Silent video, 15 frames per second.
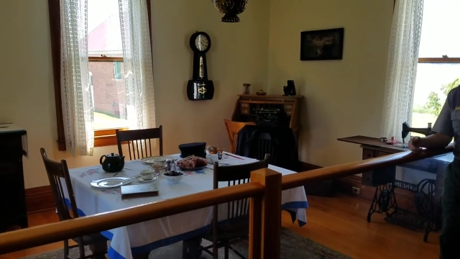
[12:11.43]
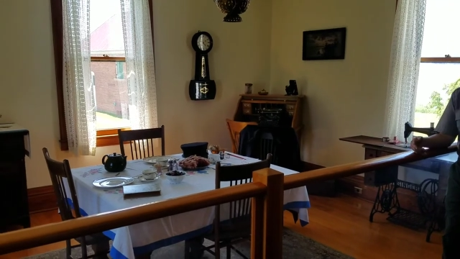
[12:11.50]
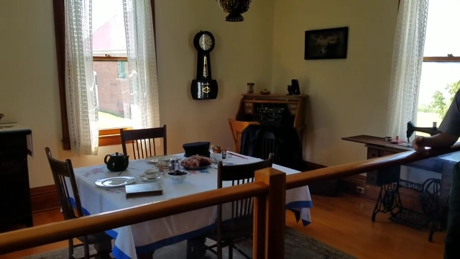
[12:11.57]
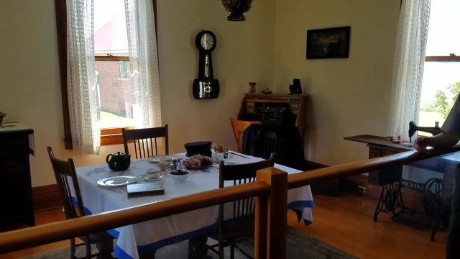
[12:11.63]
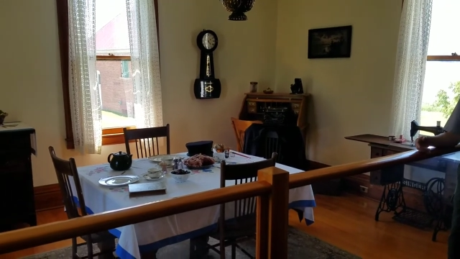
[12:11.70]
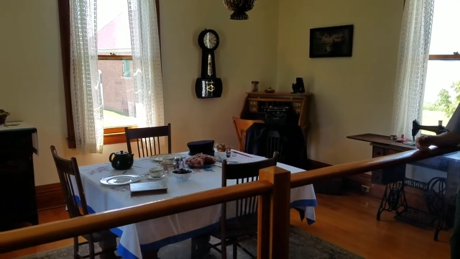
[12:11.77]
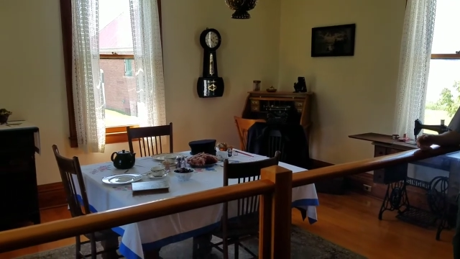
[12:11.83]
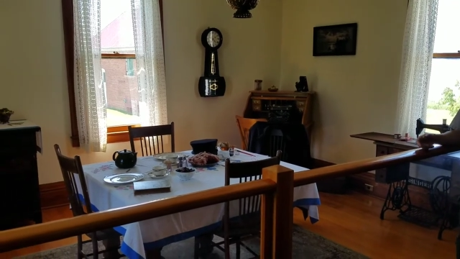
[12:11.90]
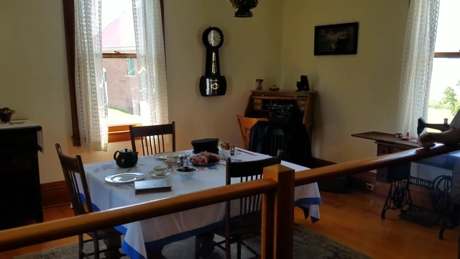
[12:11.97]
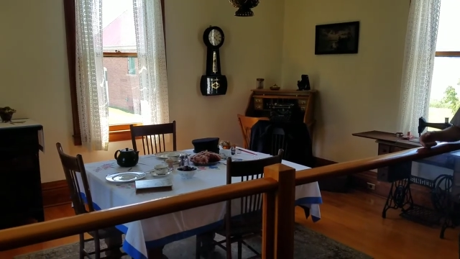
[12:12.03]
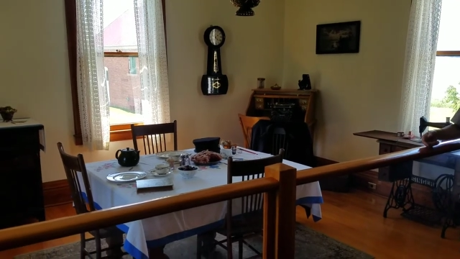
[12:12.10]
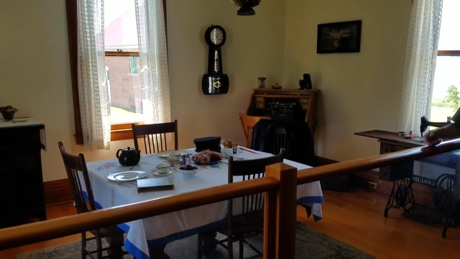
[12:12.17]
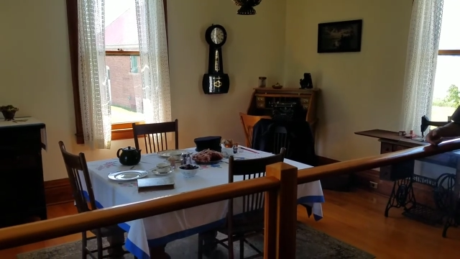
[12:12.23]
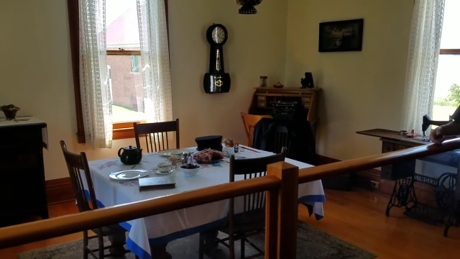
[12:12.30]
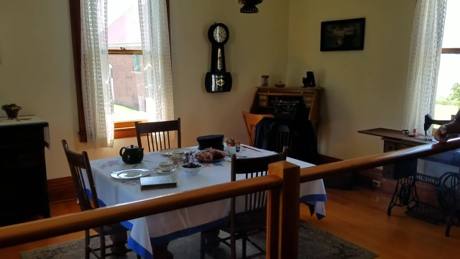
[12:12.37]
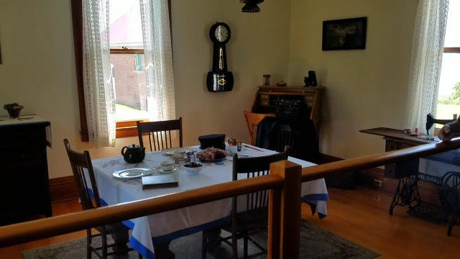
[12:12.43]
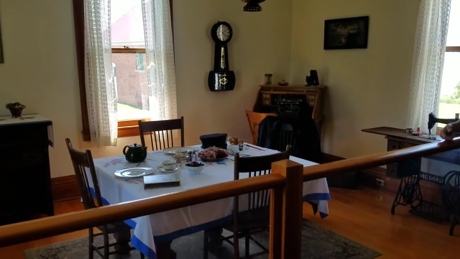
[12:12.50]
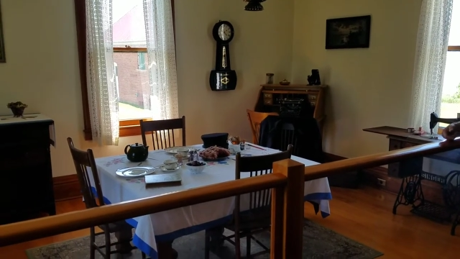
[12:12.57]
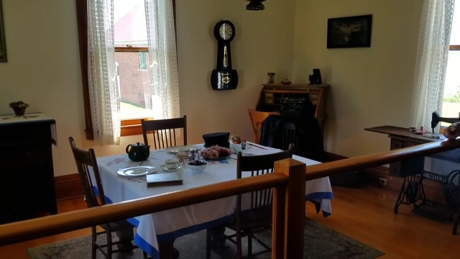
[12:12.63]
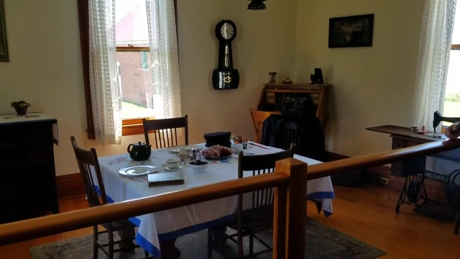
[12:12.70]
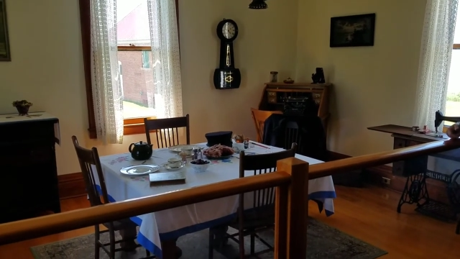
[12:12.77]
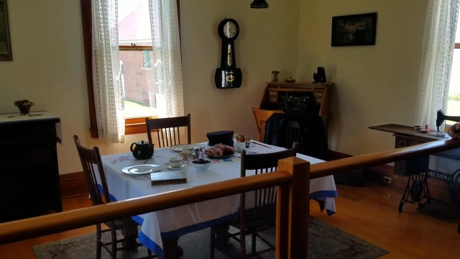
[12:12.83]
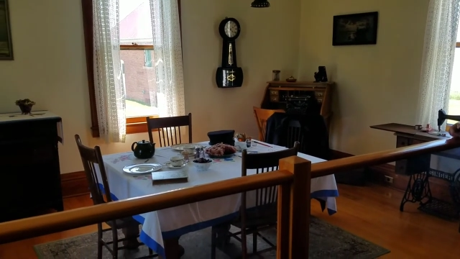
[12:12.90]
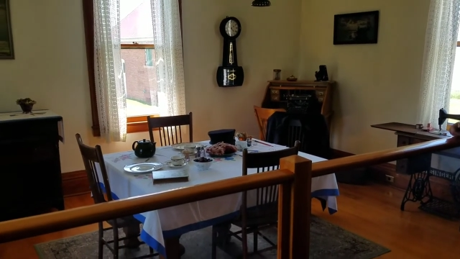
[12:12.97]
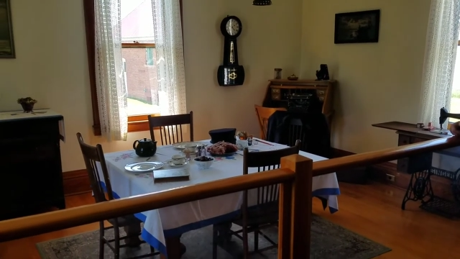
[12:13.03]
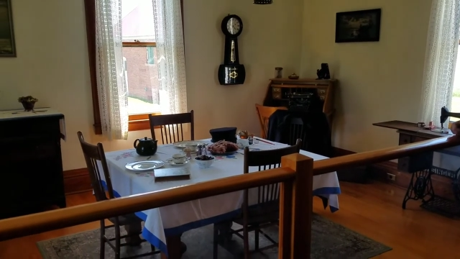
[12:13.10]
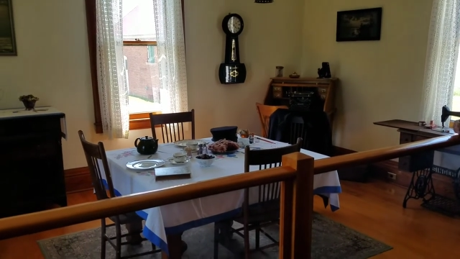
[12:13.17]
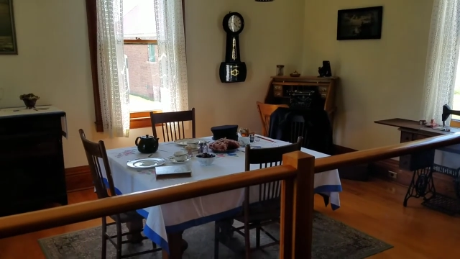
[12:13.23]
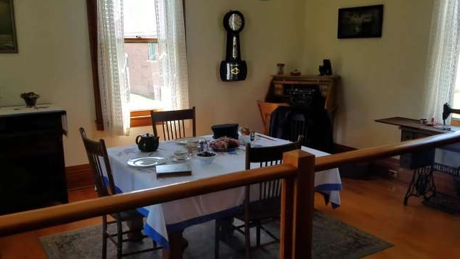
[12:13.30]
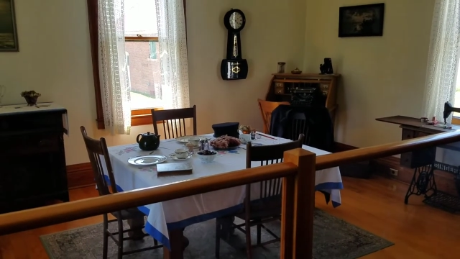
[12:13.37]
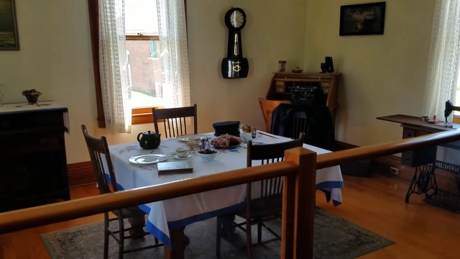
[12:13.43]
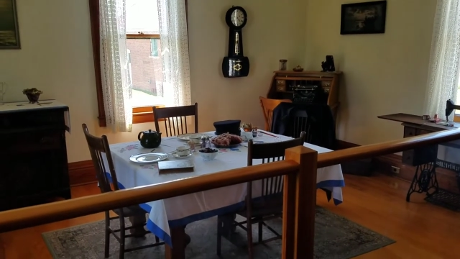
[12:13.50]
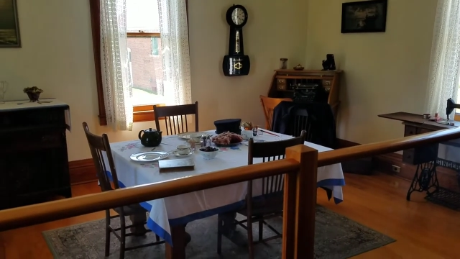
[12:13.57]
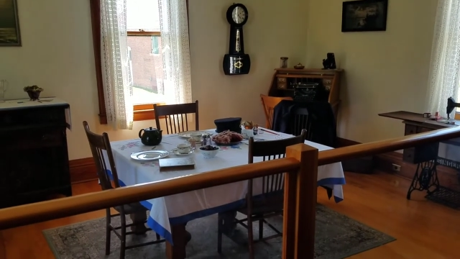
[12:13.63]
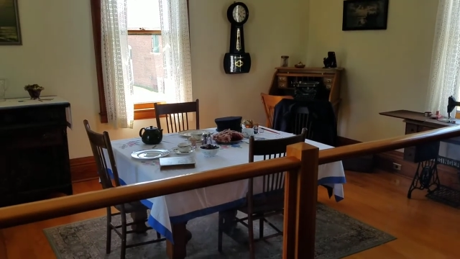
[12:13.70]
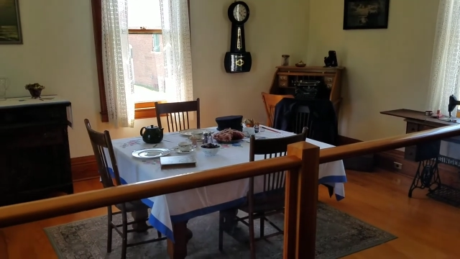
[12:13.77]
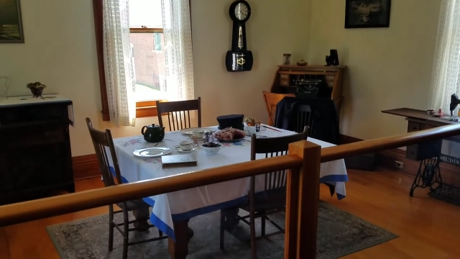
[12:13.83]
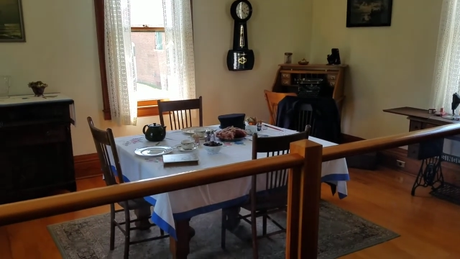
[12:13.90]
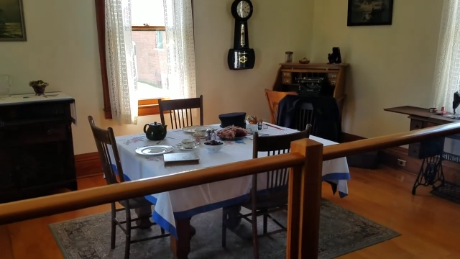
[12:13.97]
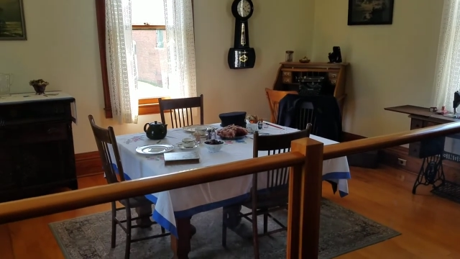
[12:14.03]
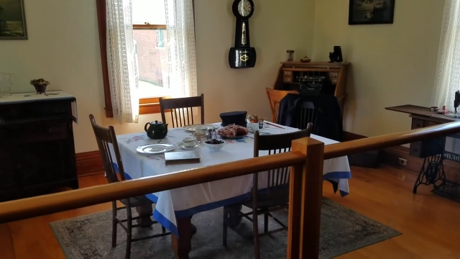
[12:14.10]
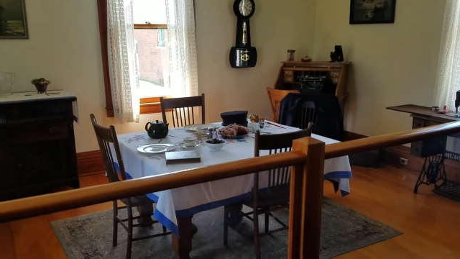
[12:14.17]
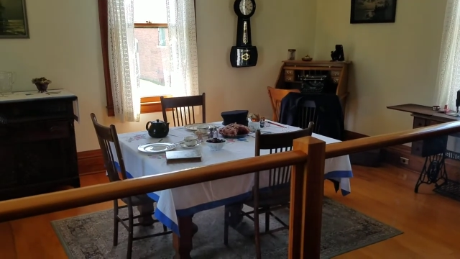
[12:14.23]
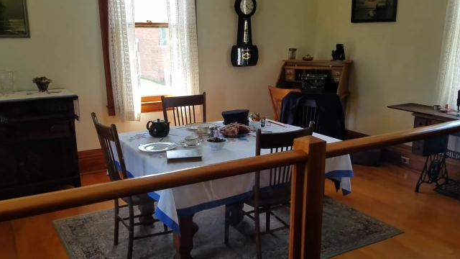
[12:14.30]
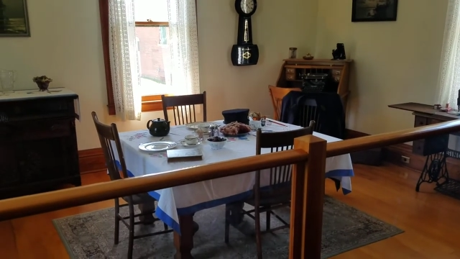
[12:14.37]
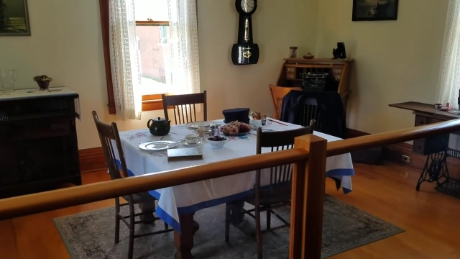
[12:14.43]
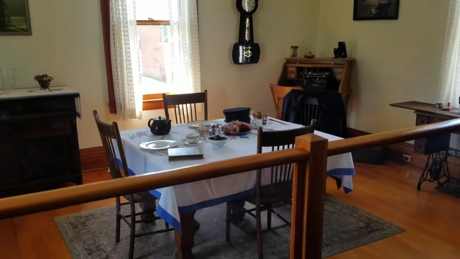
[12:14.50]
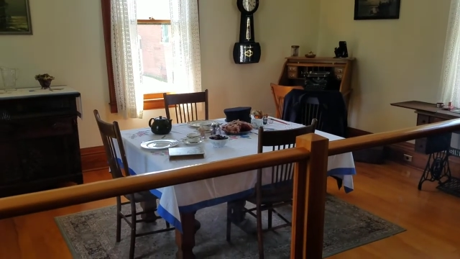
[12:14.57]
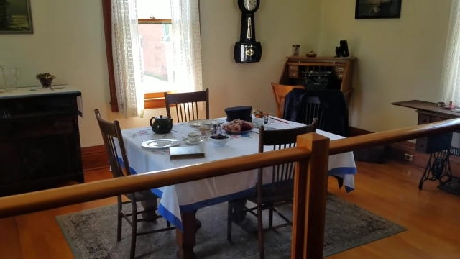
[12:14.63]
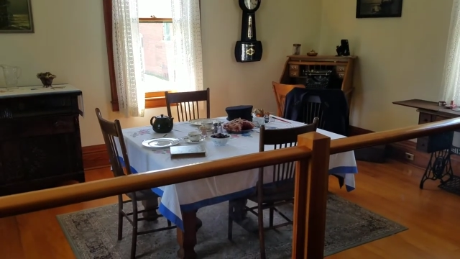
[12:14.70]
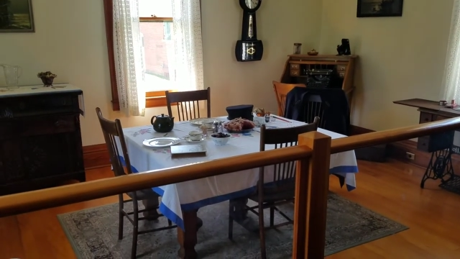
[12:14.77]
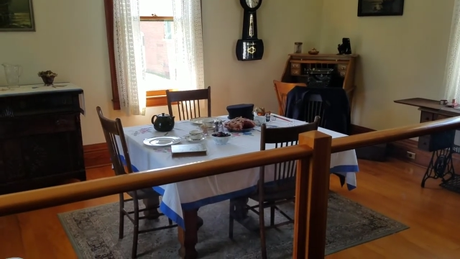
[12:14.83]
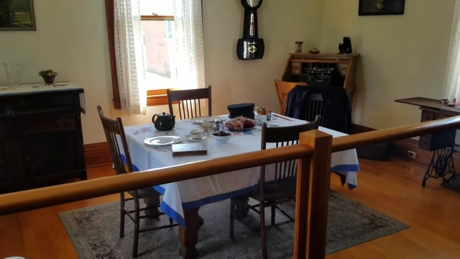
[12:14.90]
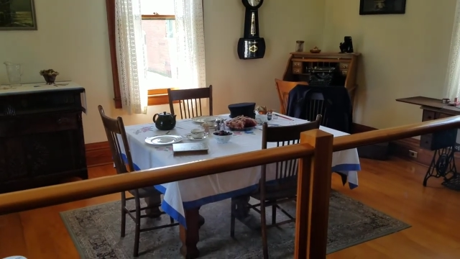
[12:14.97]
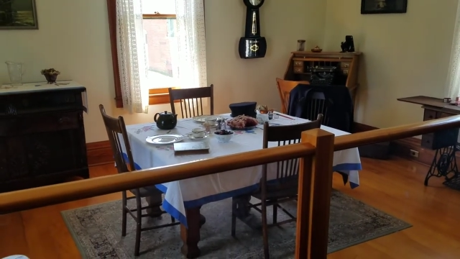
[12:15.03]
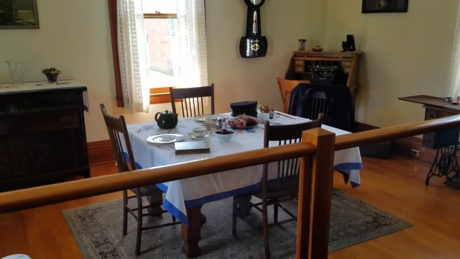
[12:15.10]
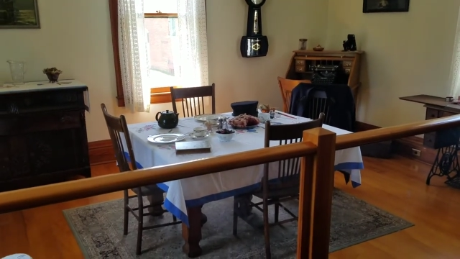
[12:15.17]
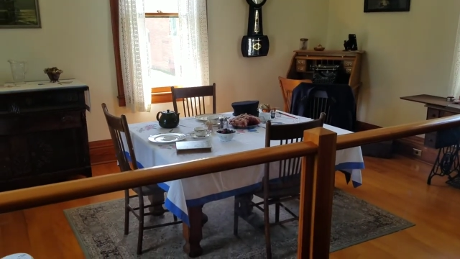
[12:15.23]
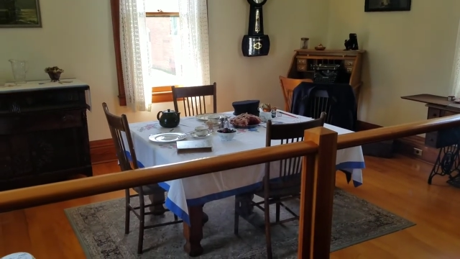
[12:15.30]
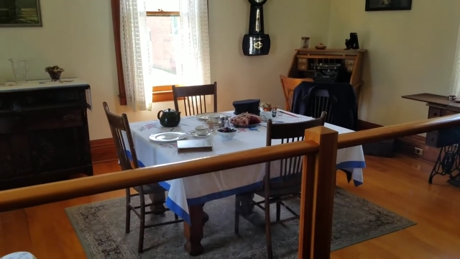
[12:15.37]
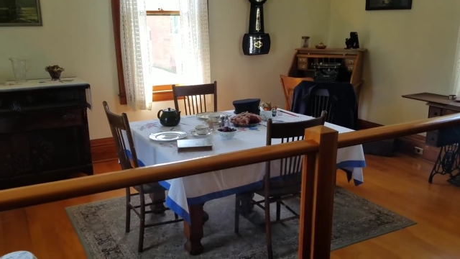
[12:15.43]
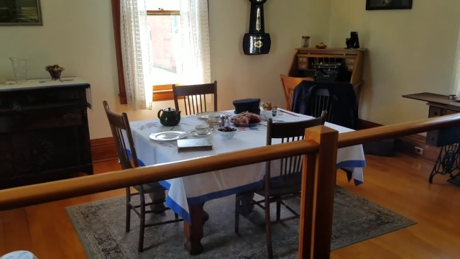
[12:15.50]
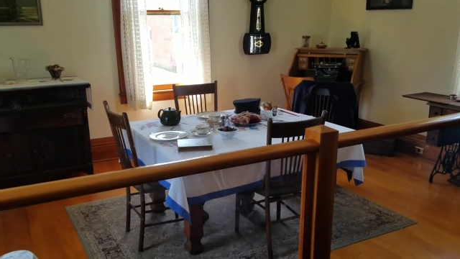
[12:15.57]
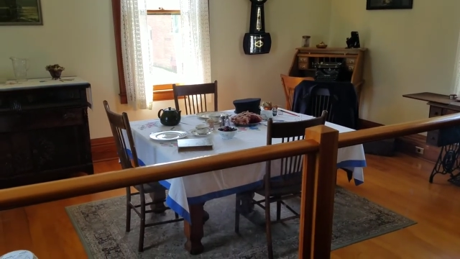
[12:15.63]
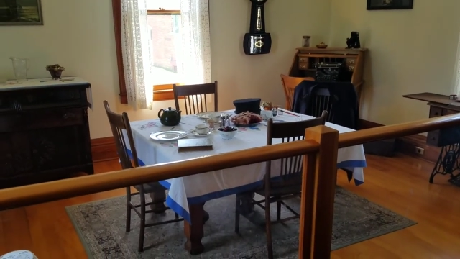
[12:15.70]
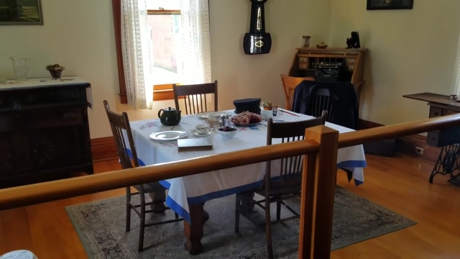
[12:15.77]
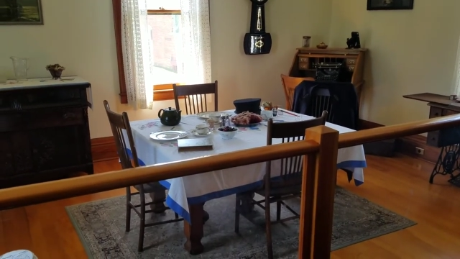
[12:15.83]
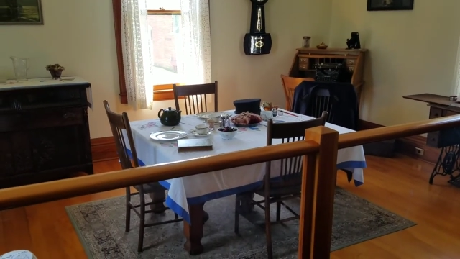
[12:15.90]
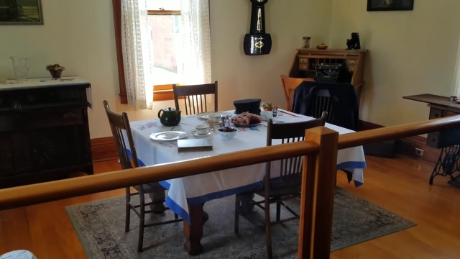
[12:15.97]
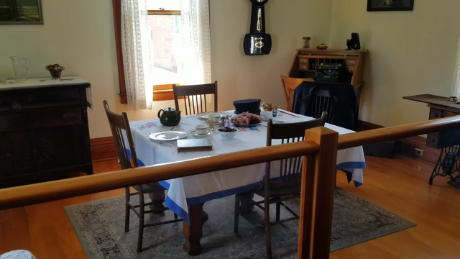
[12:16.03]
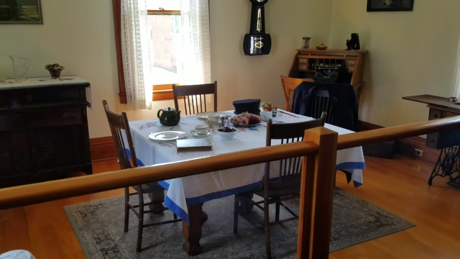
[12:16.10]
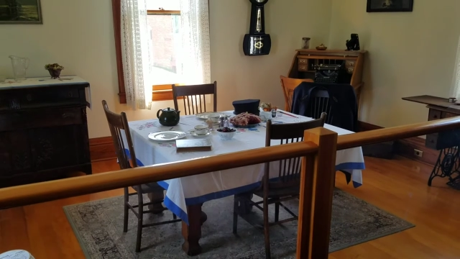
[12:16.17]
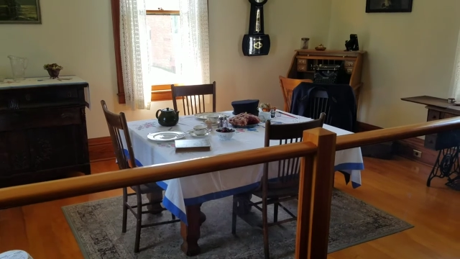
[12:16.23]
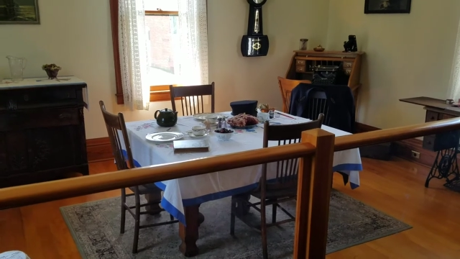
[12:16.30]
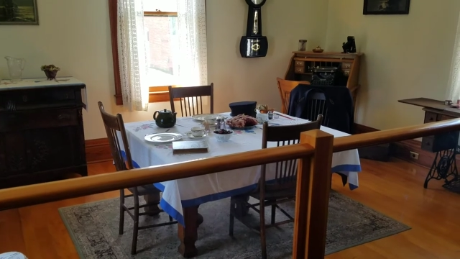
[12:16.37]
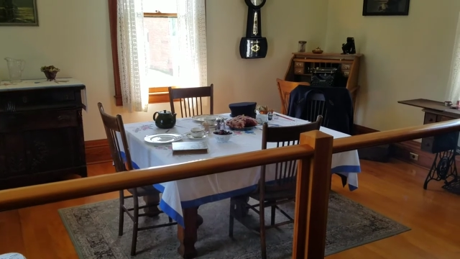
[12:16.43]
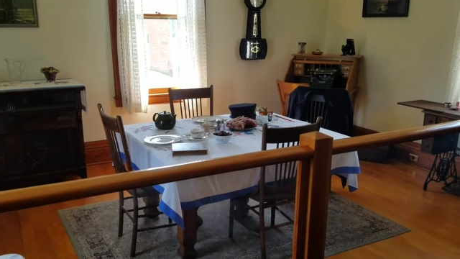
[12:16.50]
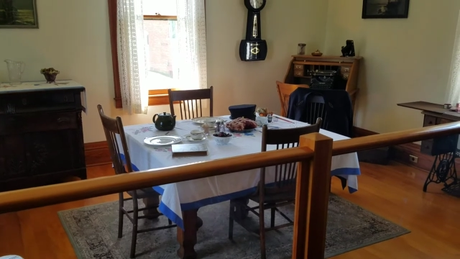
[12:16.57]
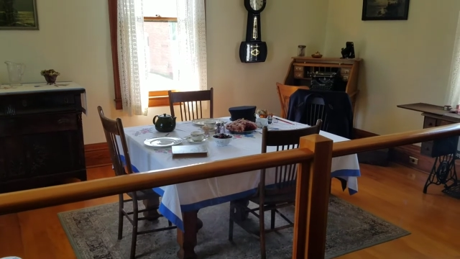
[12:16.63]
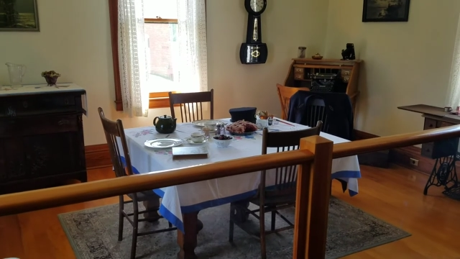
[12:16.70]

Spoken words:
Nobody's mouth can be seen.